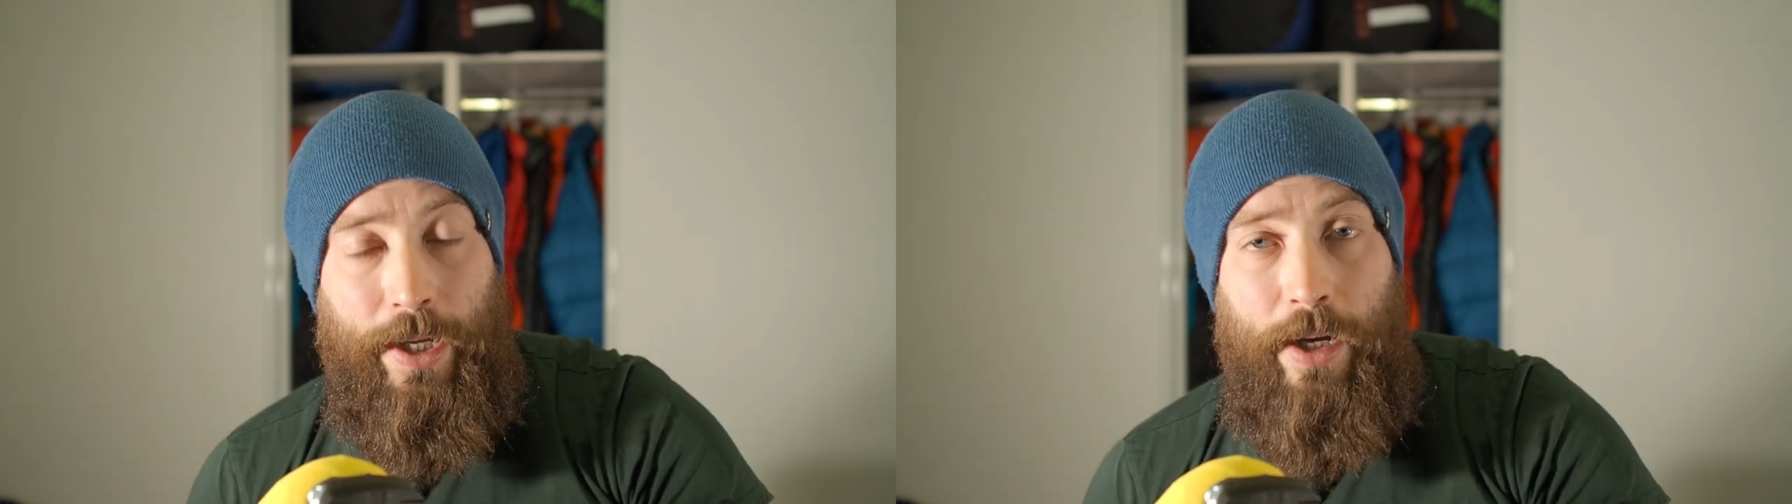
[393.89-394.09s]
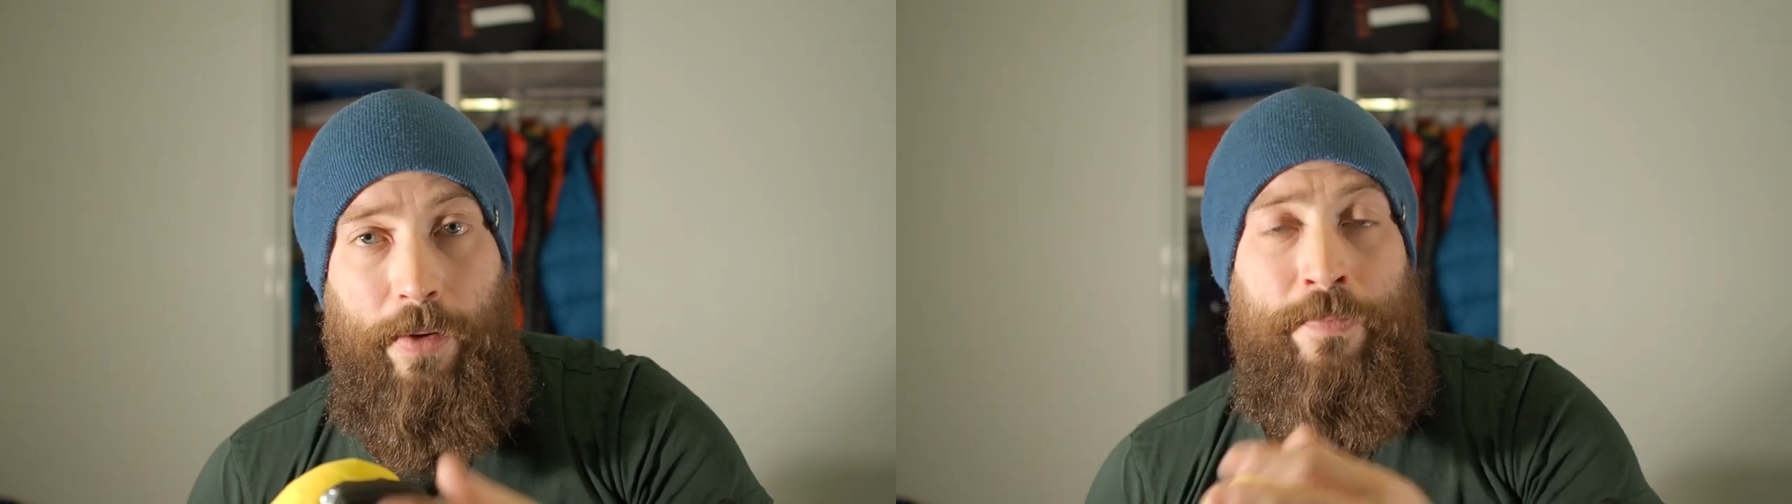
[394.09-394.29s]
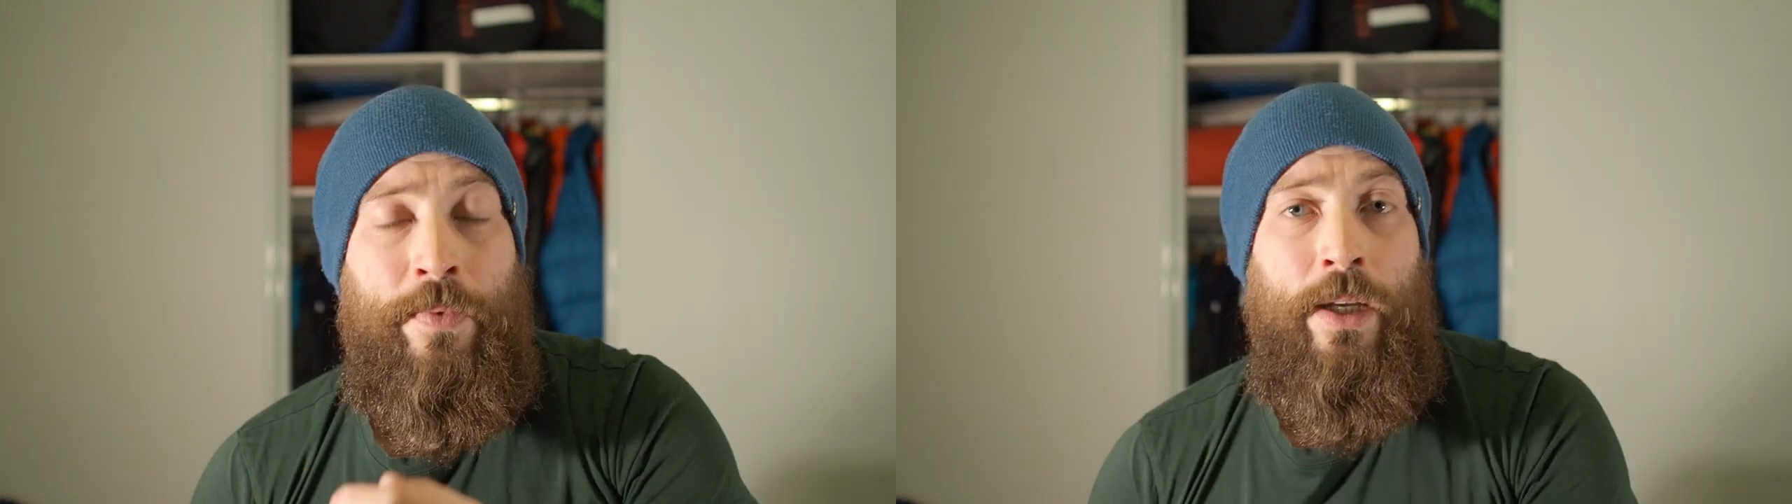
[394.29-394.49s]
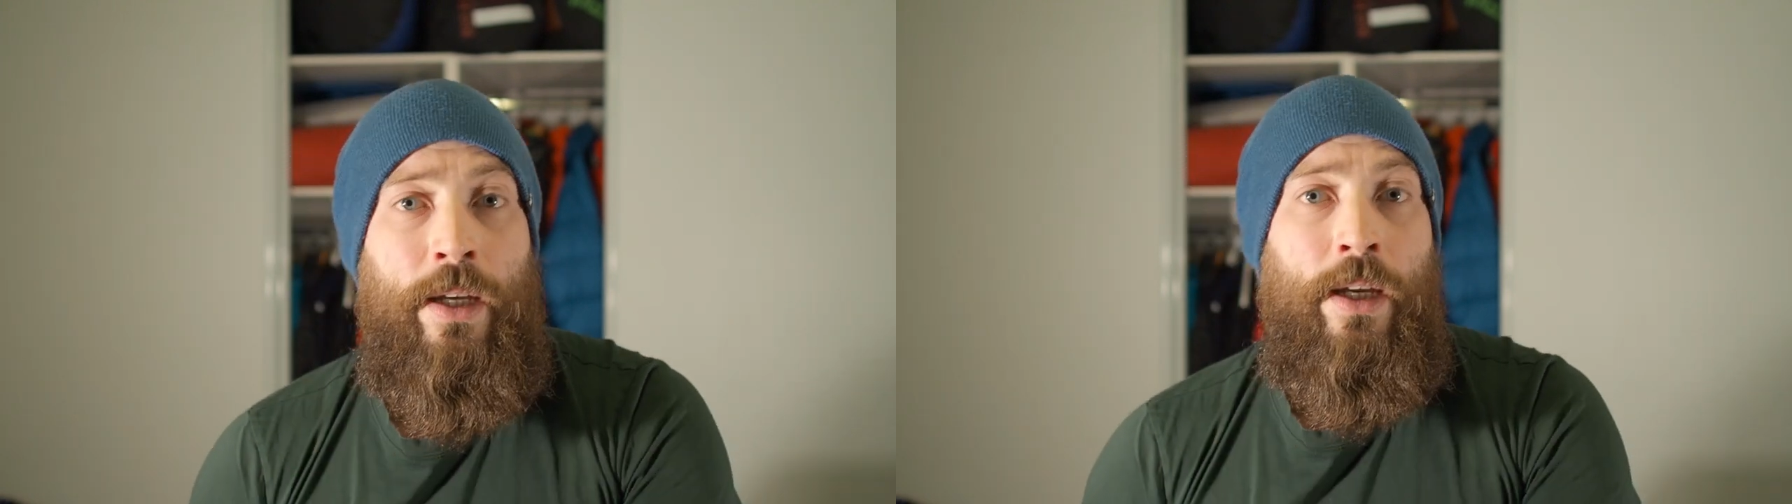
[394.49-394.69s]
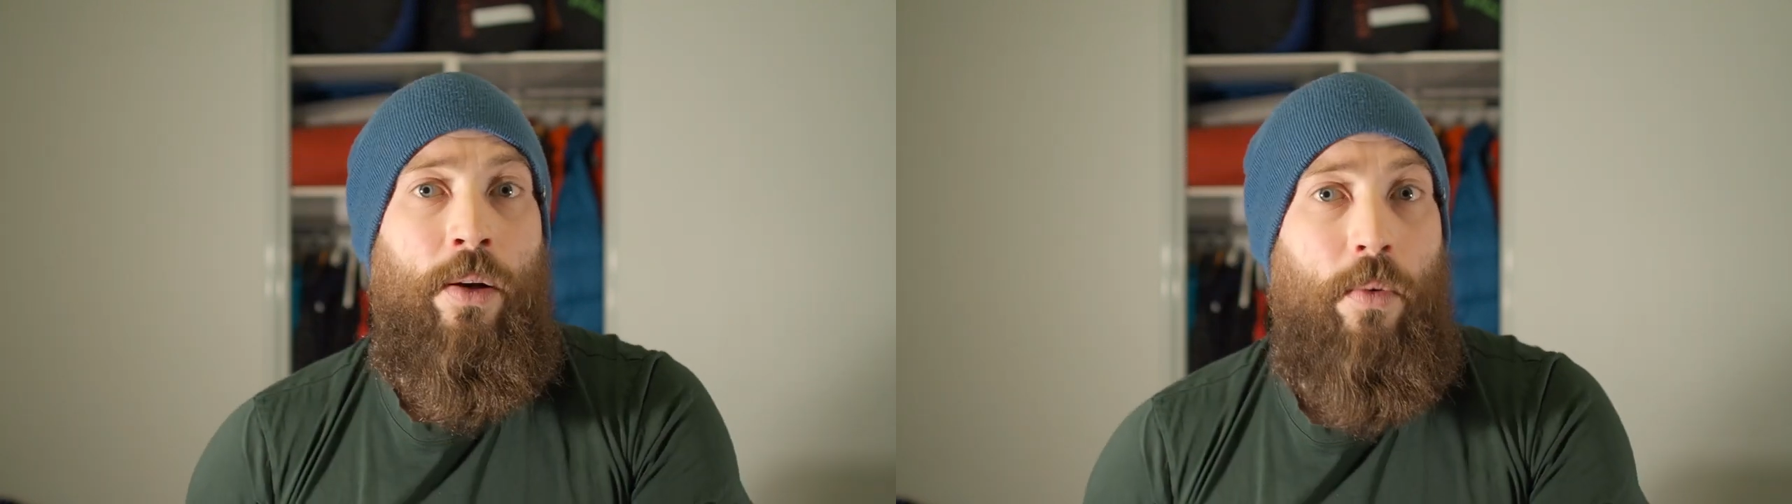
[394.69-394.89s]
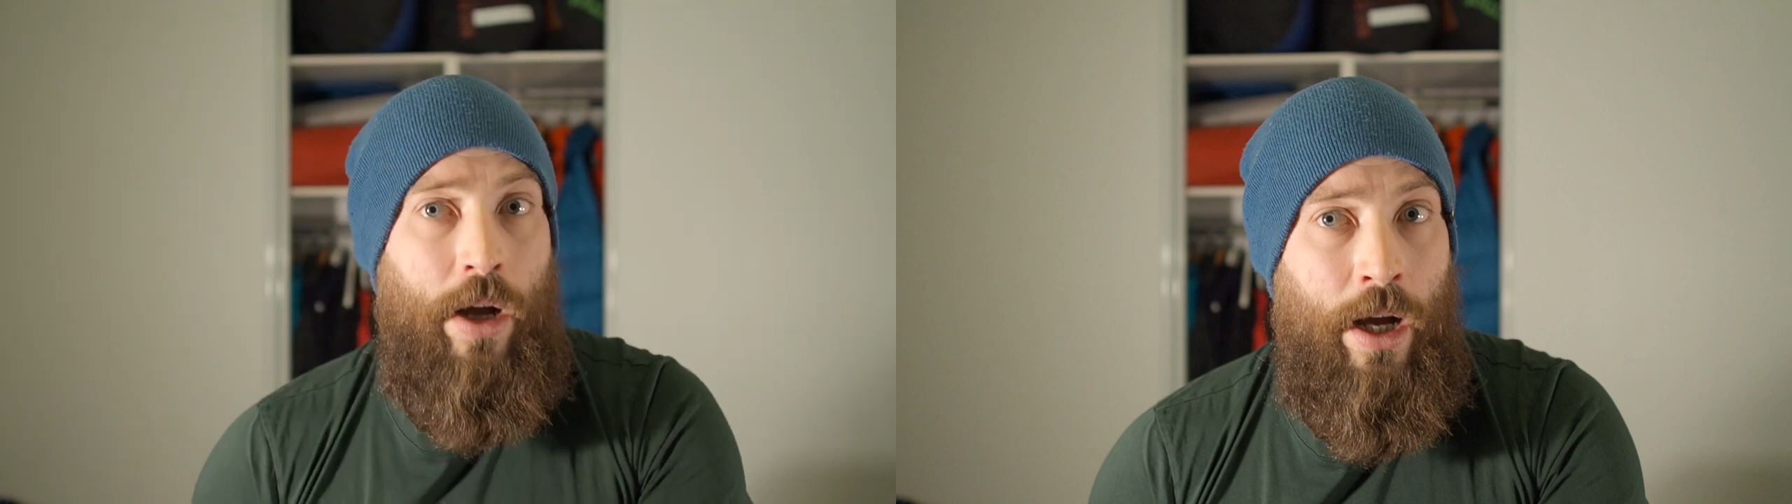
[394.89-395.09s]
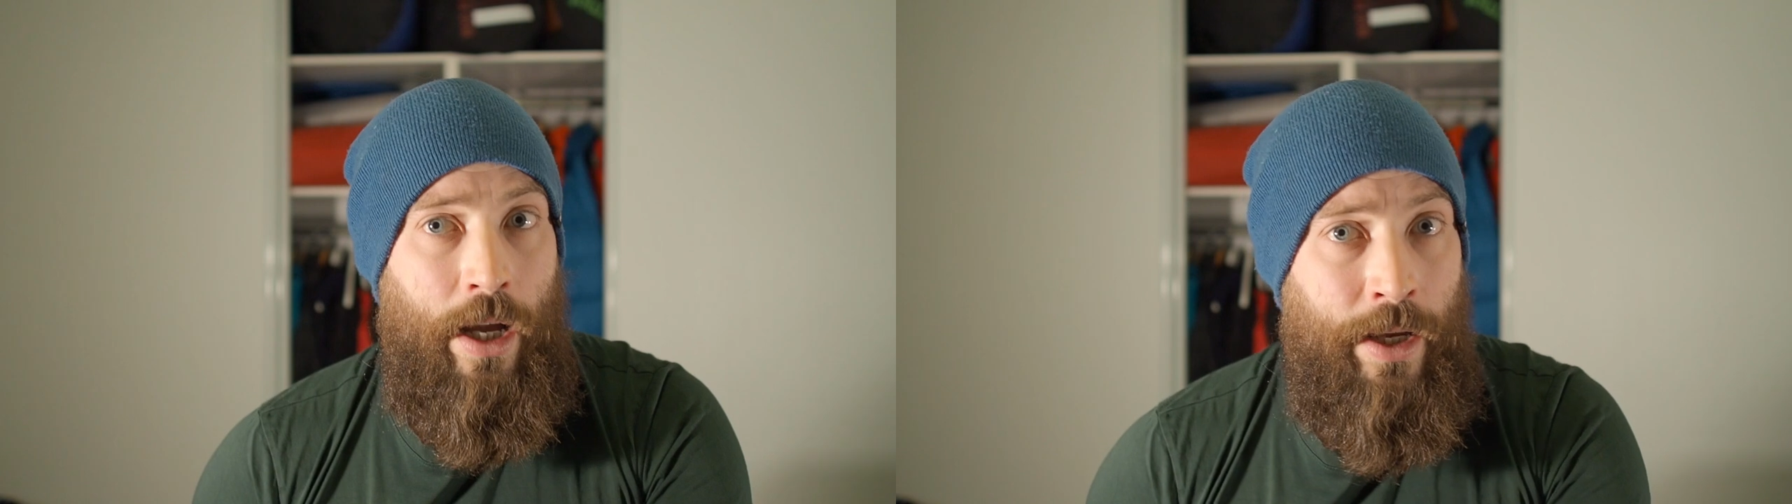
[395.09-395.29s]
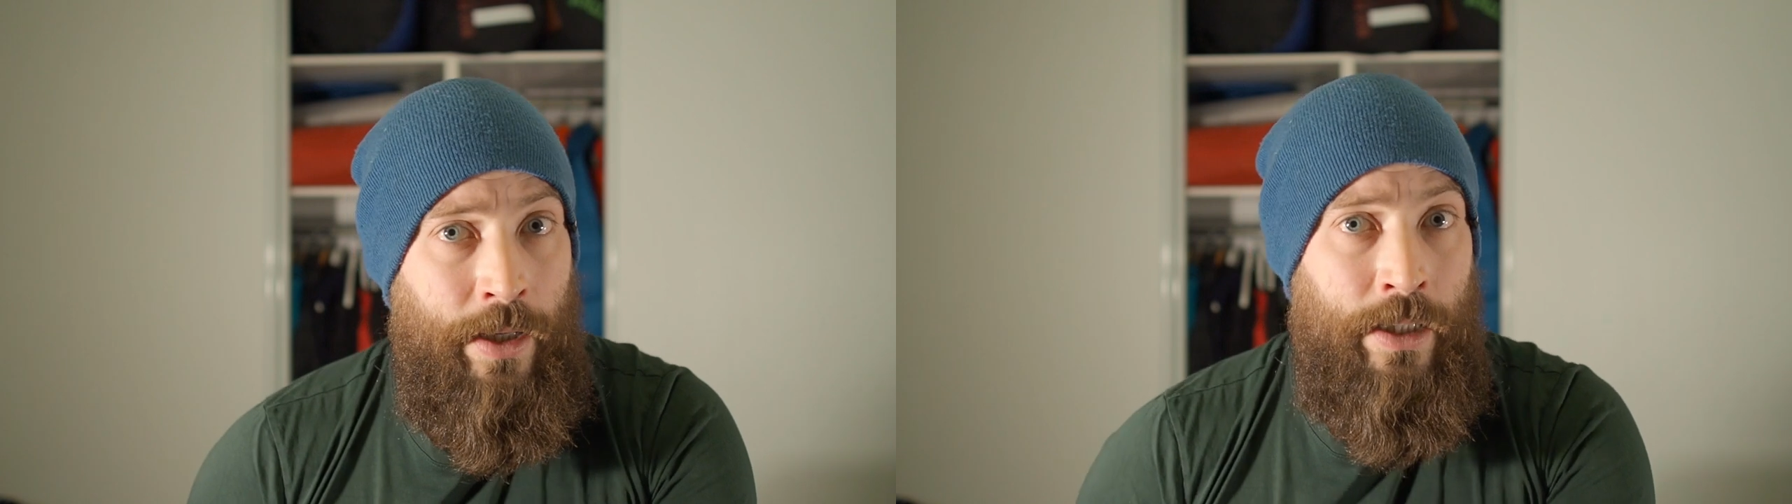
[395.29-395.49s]
down.
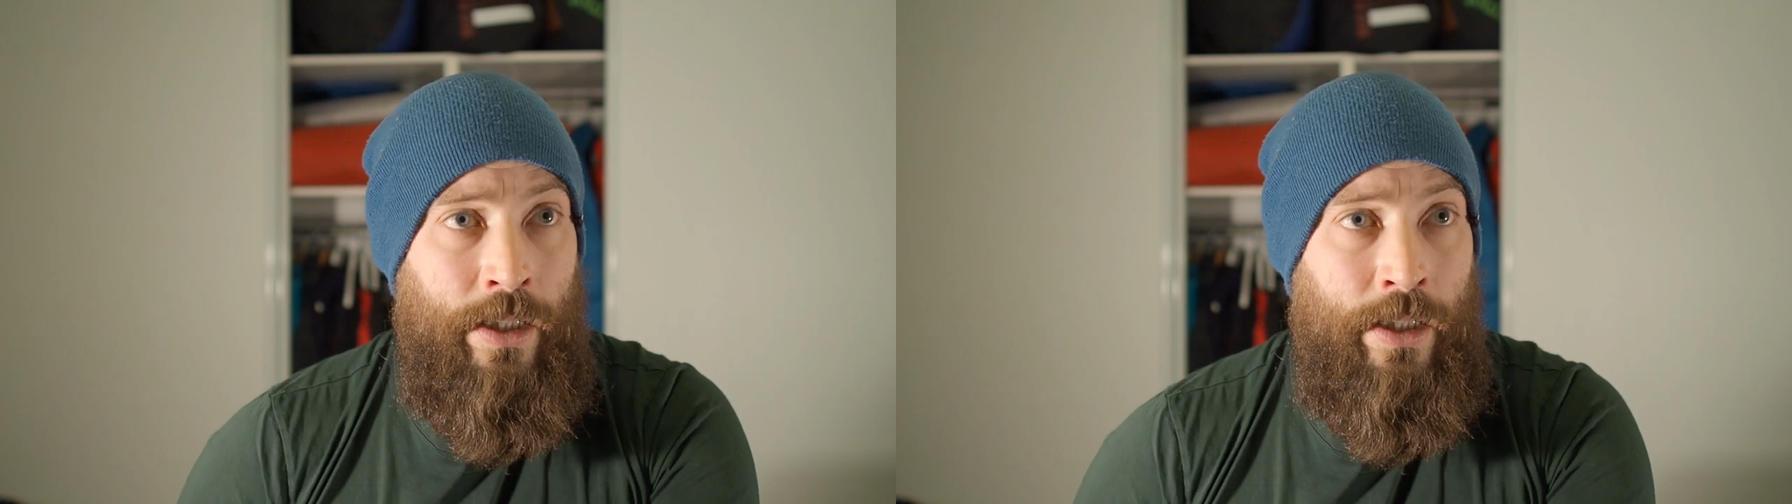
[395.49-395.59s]
Why?